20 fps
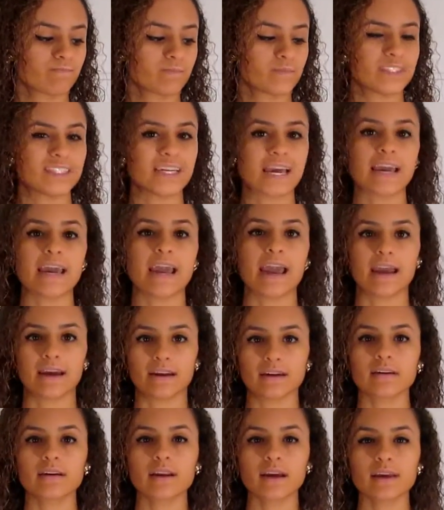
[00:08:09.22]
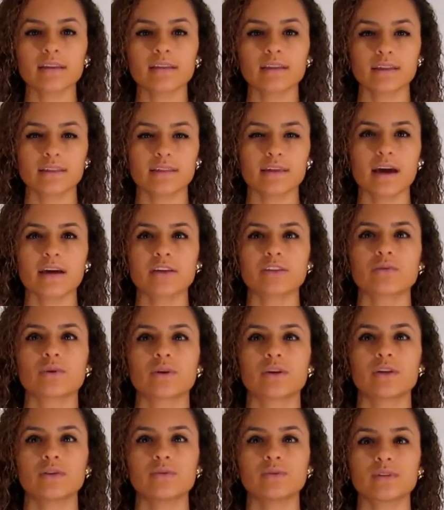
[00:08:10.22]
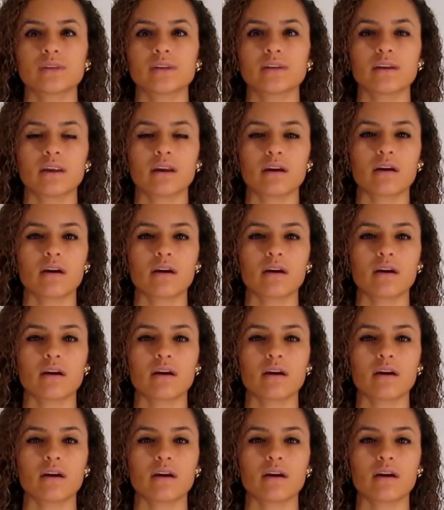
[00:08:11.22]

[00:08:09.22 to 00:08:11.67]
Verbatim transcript: day and night like that, so I use it,